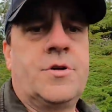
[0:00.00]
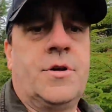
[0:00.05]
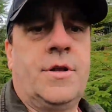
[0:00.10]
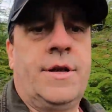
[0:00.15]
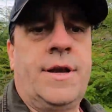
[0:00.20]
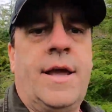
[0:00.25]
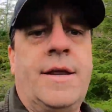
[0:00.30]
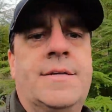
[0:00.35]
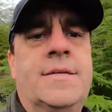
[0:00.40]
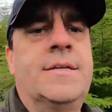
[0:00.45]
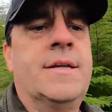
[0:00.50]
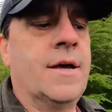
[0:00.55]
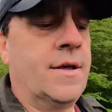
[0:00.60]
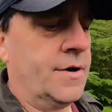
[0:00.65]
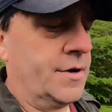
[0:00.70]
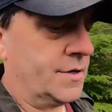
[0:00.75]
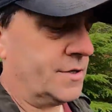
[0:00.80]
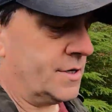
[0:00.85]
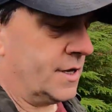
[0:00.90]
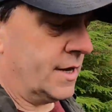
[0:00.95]
early
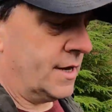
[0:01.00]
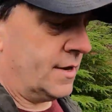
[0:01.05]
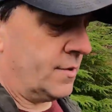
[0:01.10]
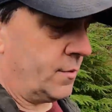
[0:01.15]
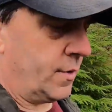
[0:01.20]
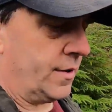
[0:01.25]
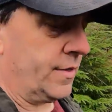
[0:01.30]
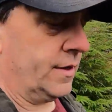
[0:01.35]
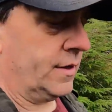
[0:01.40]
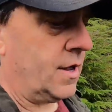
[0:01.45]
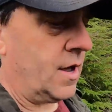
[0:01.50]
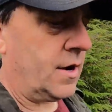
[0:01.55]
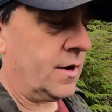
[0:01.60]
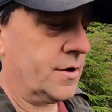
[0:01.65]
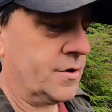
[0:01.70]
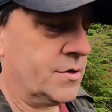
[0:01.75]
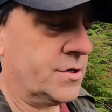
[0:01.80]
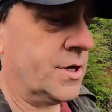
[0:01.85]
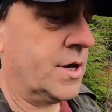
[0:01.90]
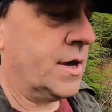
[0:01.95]
1900s, where the
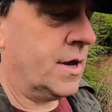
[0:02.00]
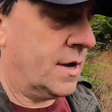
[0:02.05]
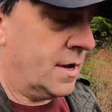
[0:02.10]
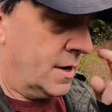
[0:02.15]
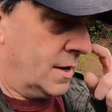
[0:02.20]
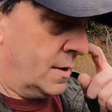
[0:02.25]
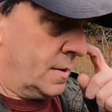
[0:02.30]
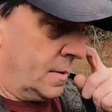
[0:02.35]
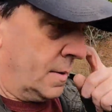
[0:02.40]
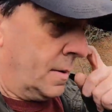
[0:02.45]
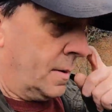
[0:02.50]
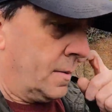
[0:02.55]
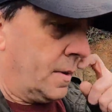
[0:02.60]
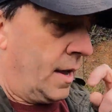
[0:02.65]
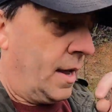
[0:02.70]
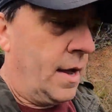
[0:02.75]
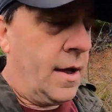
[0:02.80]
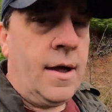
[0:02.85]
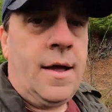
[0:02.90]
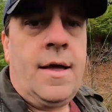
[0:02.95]
loggers
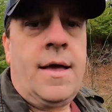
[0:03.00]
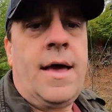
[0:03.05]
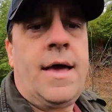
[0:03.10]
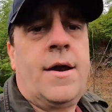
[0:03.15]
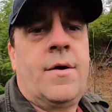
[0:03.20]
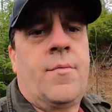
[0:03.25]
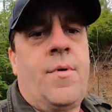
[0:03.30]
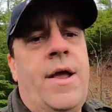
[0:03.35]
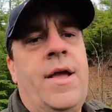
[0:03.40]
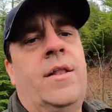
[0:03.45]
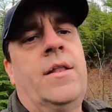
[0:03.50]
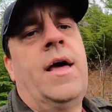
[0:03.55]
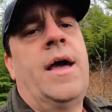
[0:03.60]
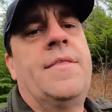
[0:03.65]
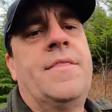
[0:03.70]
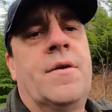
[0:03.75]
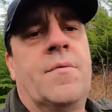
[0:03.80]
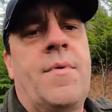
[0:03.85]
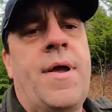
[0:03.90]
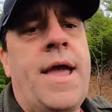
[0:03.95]
had a rail
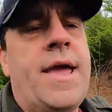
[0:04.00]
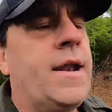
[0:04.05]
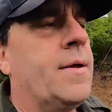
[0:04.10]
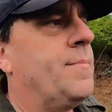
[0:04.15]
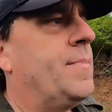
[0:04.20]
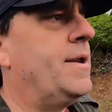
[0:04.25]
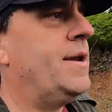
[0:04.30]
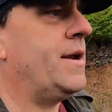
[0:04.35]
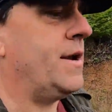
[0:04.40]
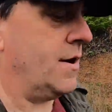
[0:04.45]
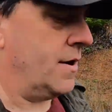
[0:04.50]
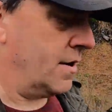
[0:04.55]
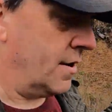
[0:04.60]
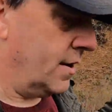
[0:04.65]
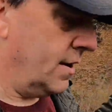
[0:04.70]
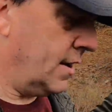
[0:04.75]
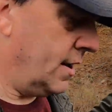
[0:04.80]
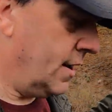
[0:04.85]
line that ran up in here,